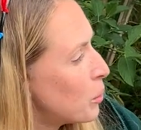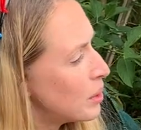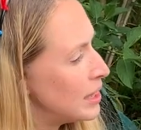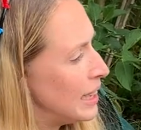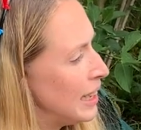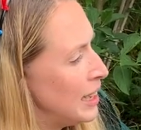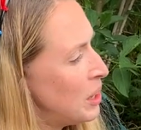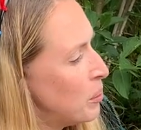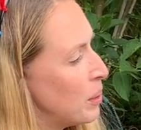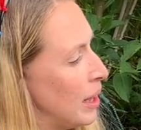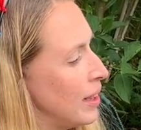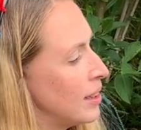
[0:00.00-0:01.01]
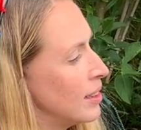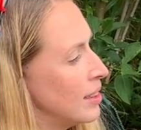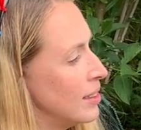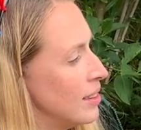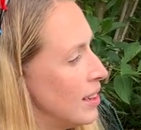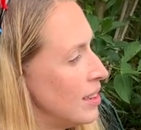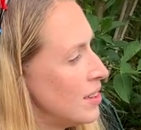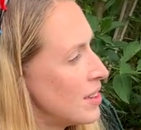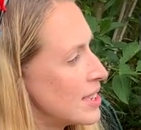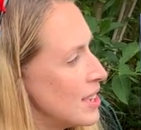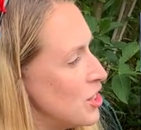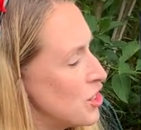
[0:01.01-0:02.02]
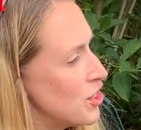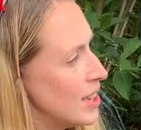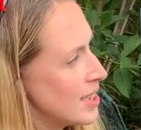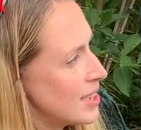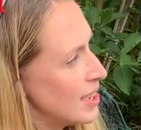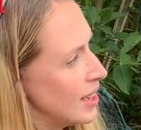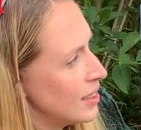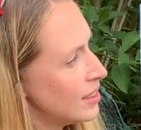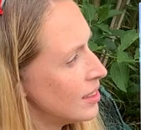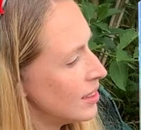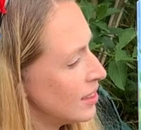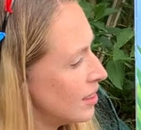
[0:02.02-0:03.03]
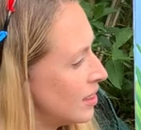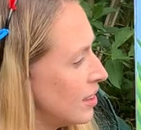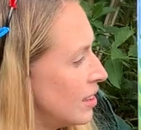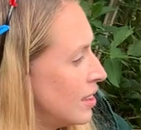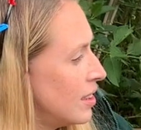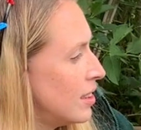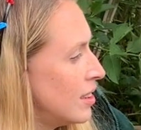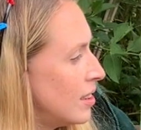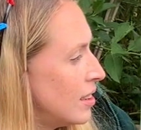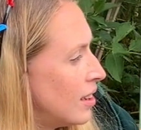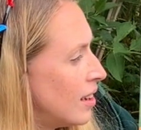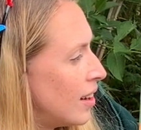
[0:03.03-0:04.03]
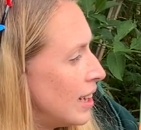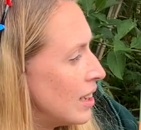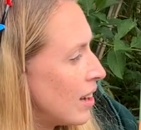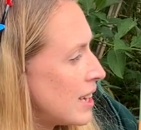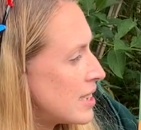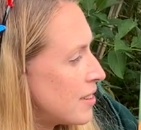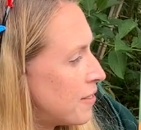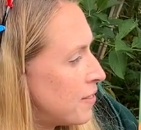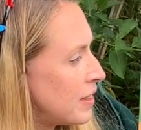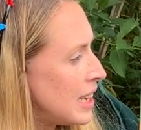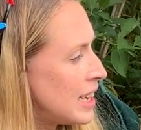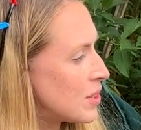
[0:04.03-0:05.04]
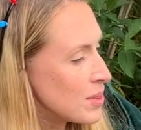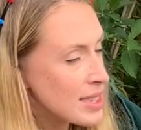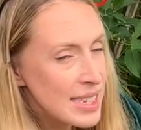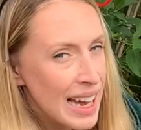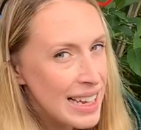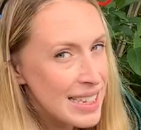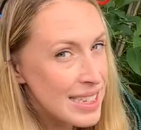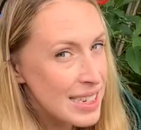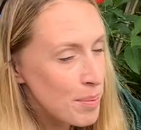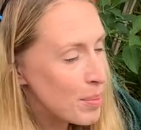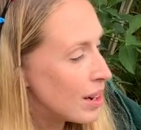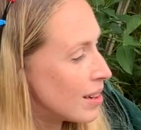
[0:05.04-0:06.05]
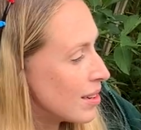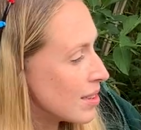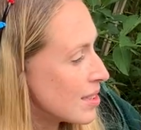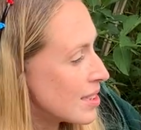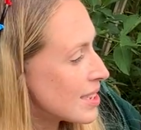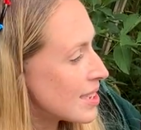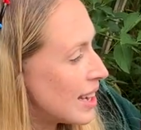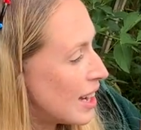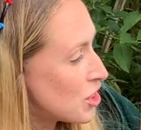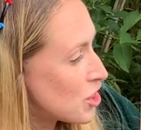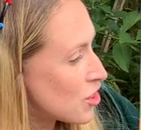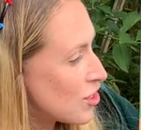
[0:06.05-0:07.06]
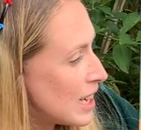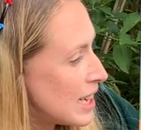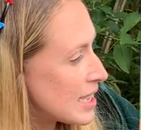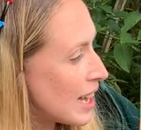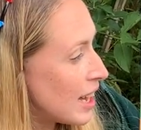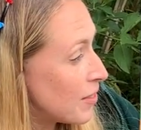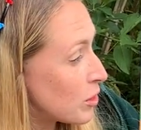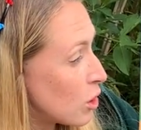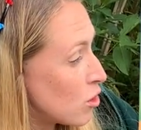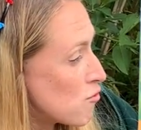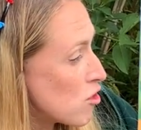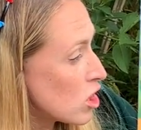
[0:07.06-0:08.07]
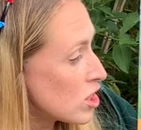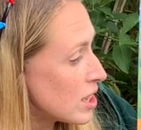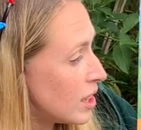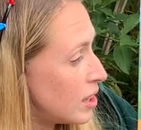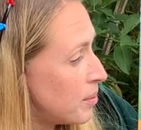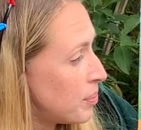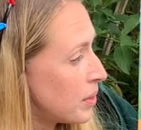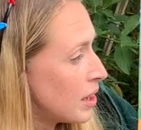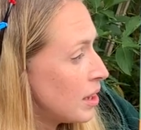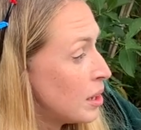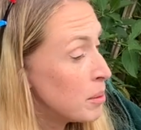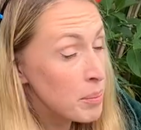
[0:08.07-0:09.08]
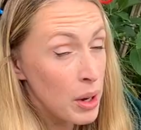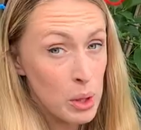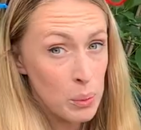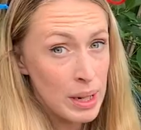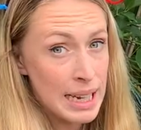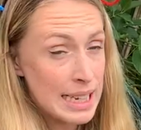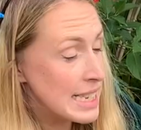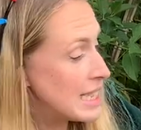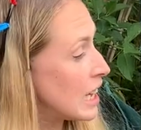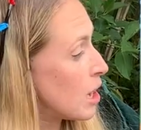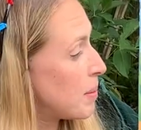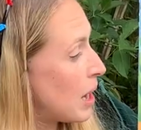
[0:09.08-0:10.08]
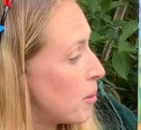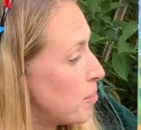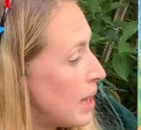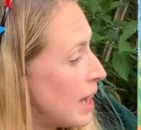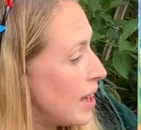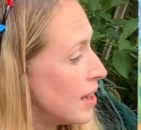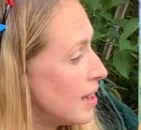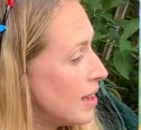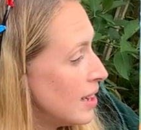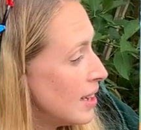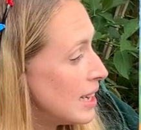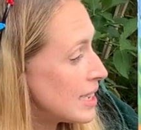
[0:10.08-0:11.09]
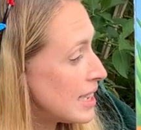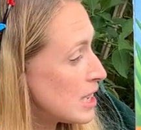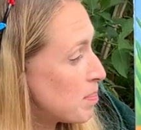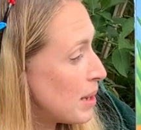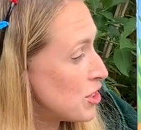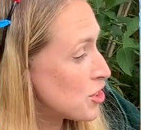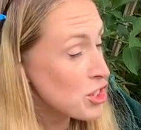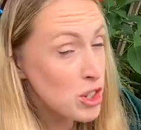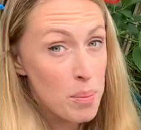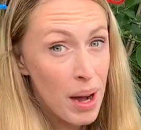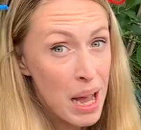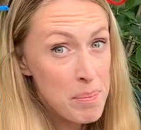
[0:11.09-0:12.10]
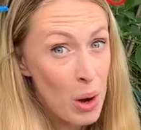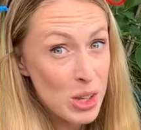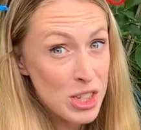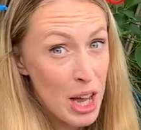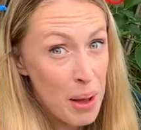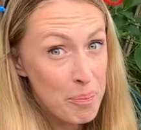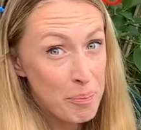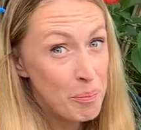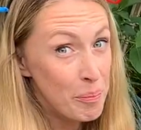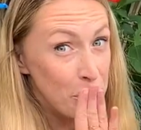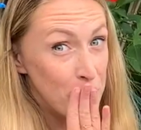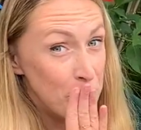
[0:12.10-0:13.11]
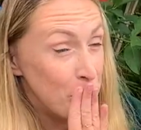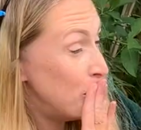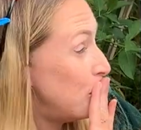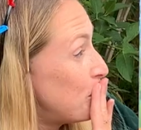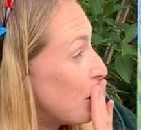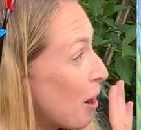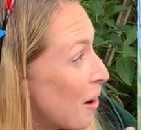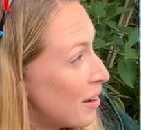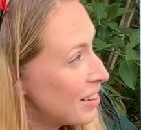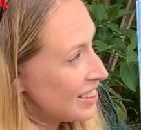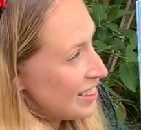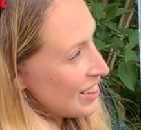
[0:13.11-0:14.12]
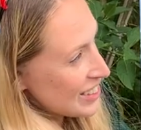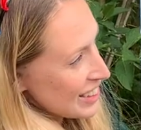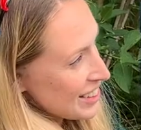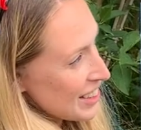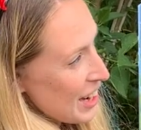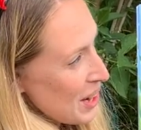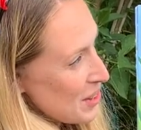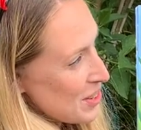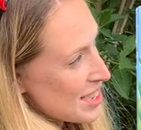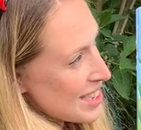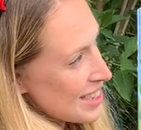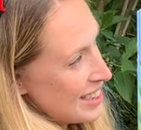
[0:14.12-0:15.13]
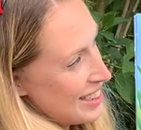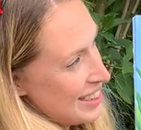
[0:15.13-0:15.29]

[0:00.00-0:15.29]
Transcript: Oh, an earwig. That looks interesting. I like to feed on tasty plants and trees that have gone rotten, but the weirdest thing about me is these pinchers on my bottom. Oh, look at those.